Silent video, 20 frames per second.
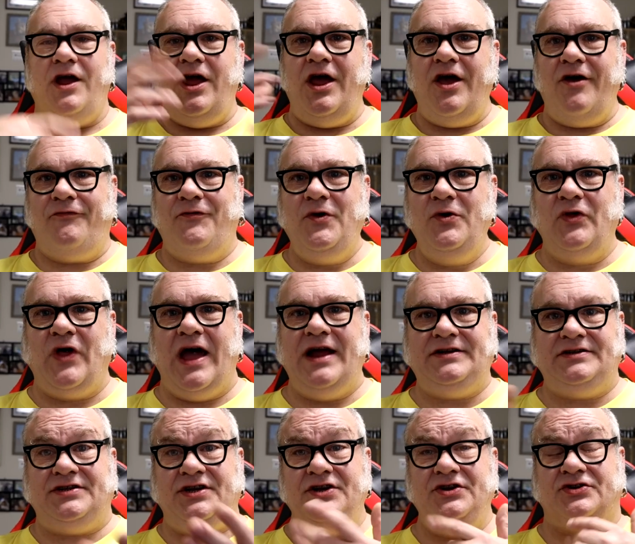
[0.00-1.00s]
If you
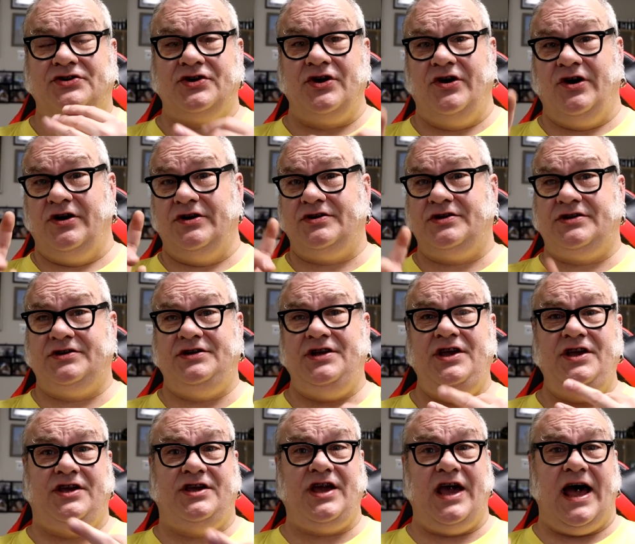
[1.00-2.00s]
like t-shirts,
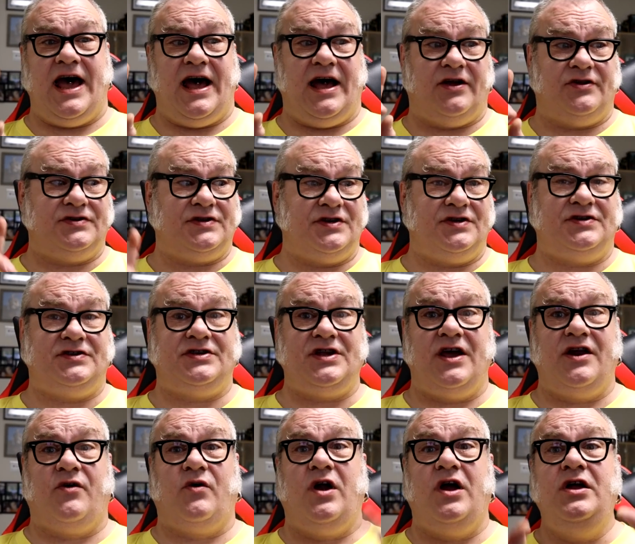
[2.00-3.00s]
decals,
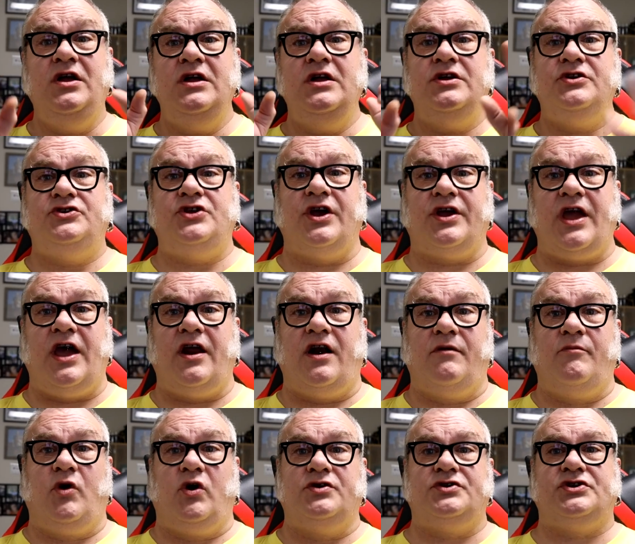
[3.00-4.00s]
etc., check
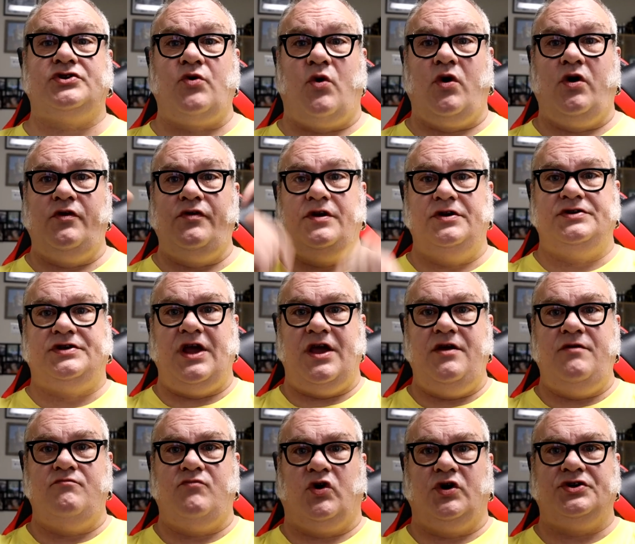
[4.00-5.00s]
out our merch store. There's
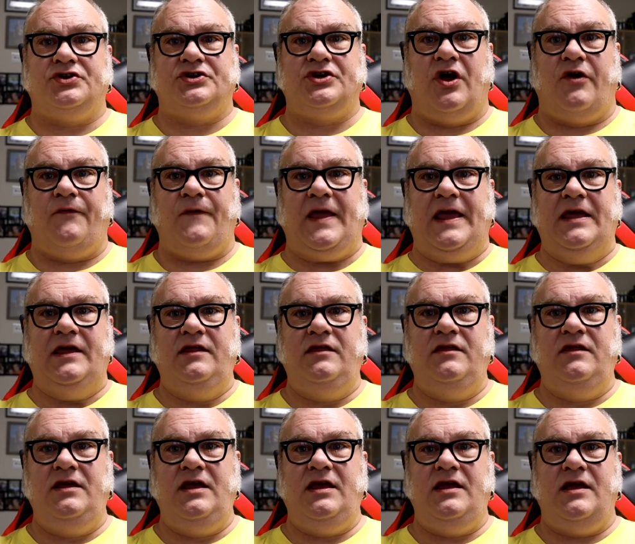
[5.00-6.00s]
a merch shelf
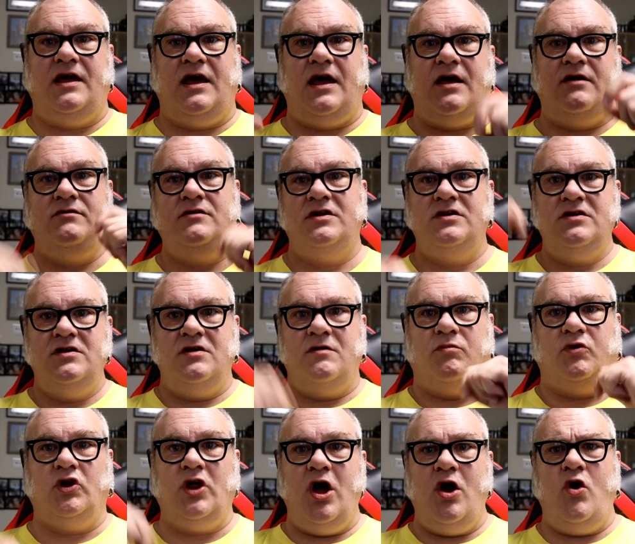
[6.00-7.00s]
in the uh,
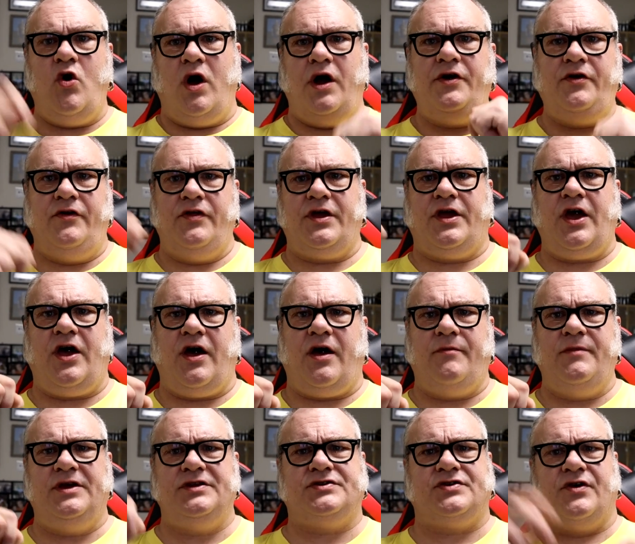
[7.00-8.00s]
below under the
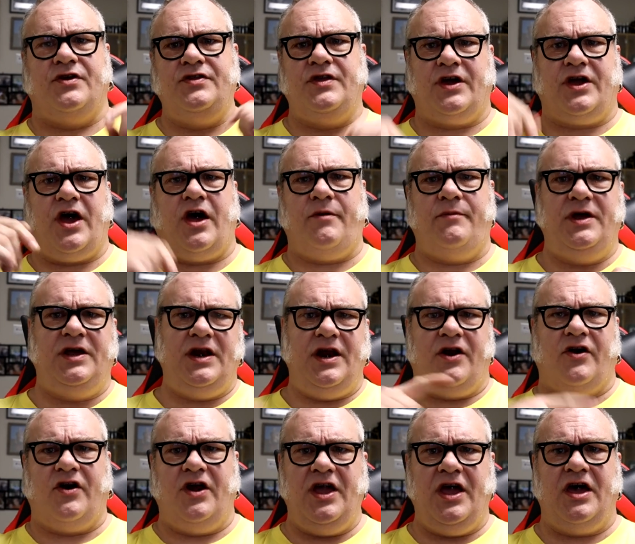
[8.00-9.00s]
comments or in the comment
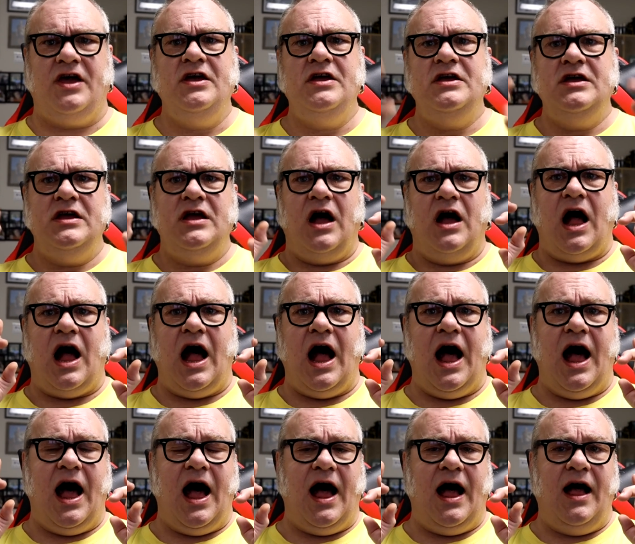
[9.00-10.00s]
area.
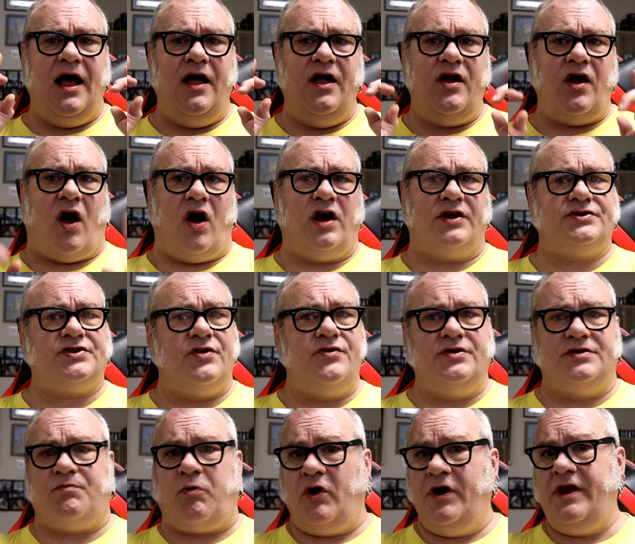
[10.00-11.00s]
Uh, also,
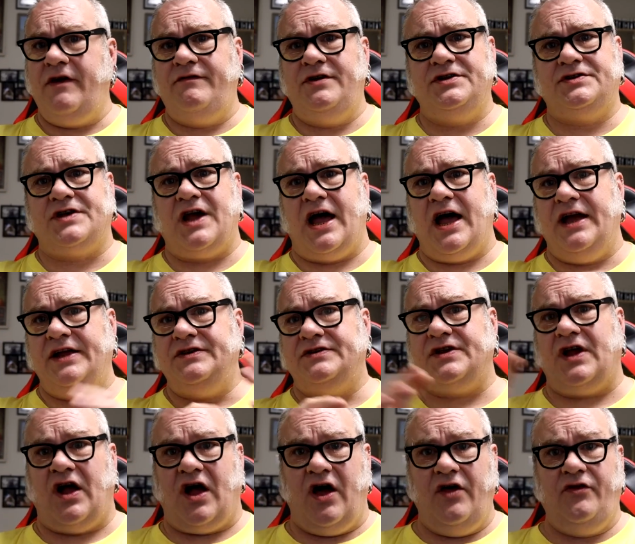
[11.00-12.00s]
there's plenty of
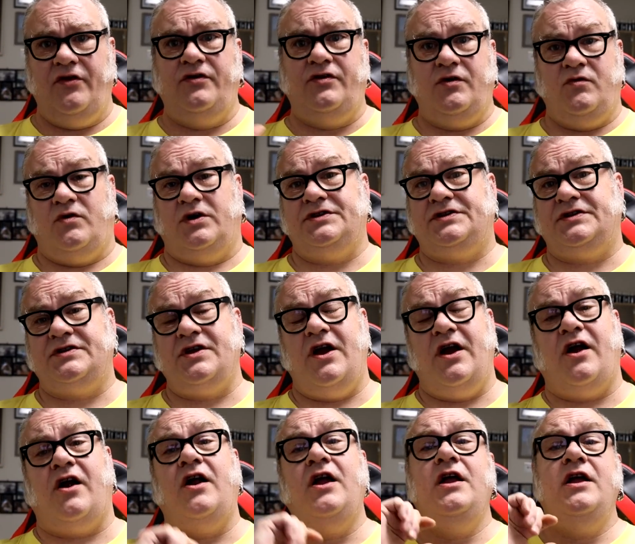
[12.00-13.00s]
designs other than what's
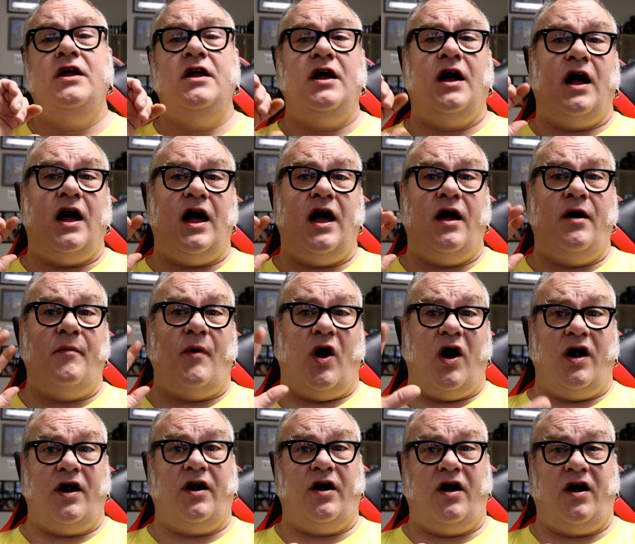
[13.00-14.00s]
there um,
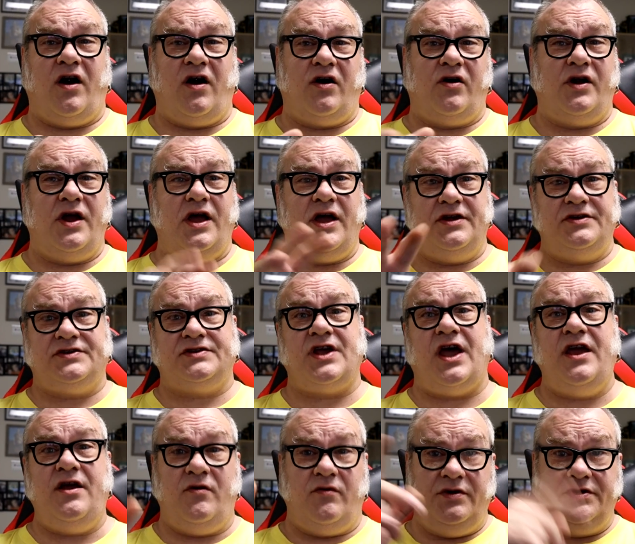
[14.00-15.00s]
on our uh,
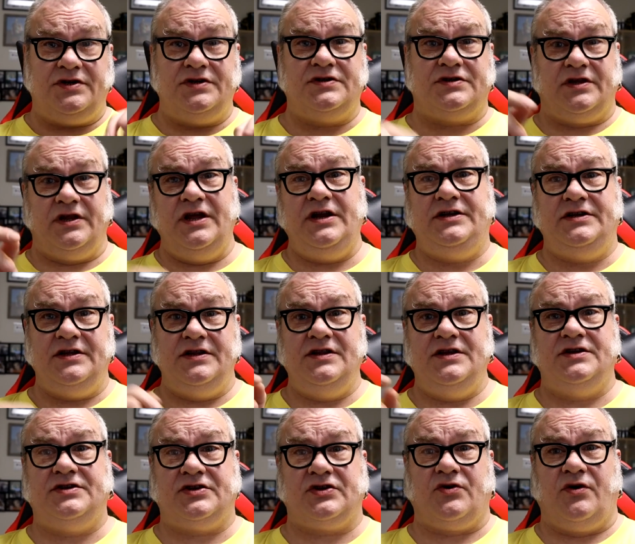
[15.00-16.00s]
site, which is linked in
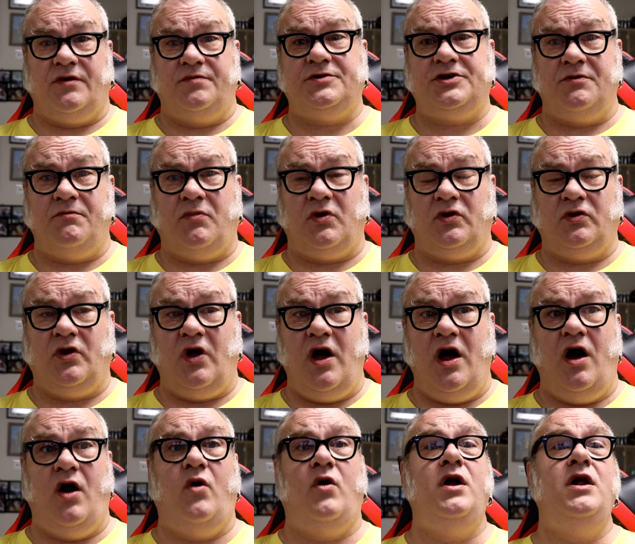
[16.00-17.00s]
the description
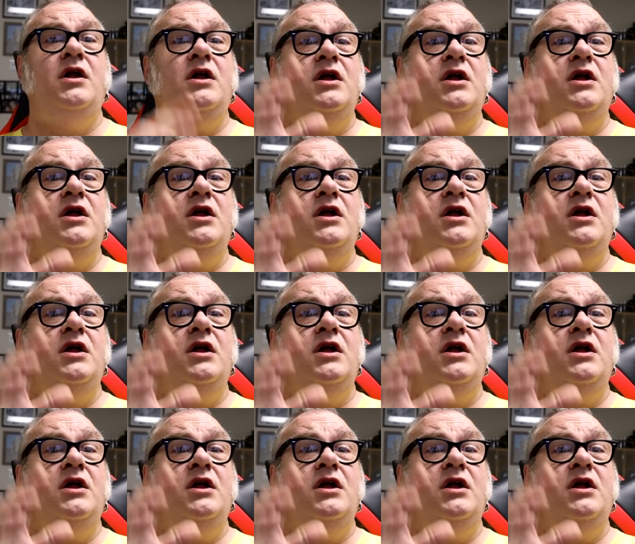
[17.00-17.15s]
below.